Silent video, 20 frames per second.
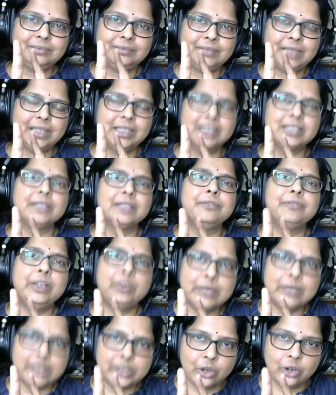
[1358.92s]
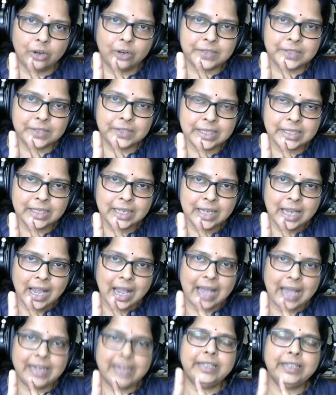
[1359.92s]
there is a frequency offset,
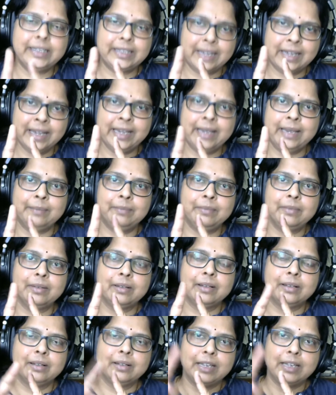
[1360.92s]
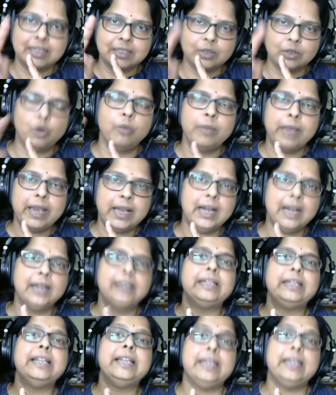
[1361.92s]
and in time it is omega
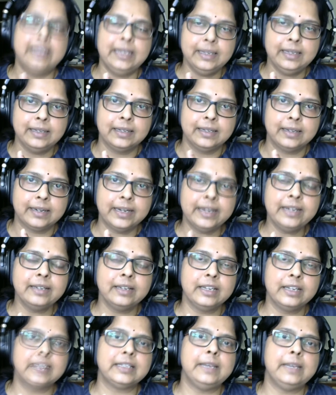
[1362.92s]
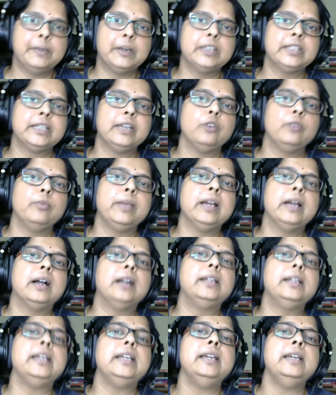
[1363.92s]
t, right? It is EPA j omega
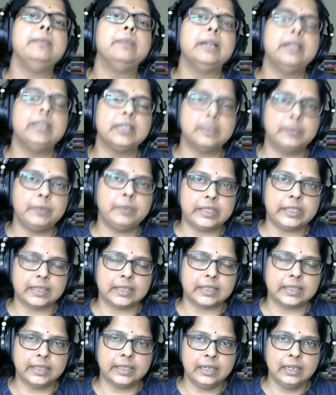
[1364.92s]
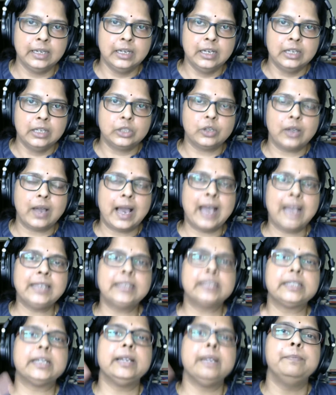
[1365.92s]
t minus beta z. So as
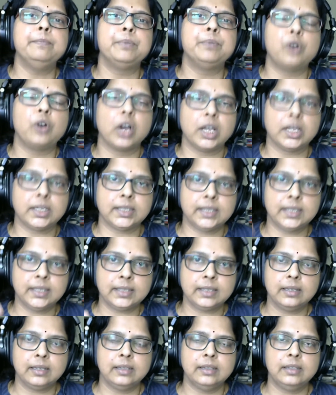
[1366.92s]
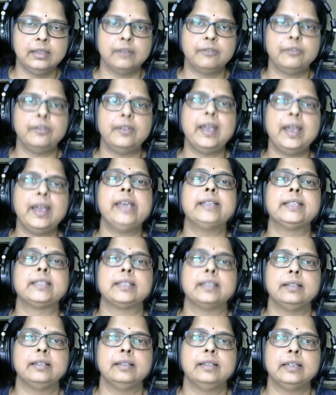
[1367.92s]
time progresses, the
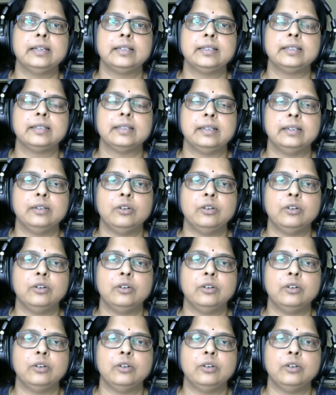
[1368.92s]
phase that is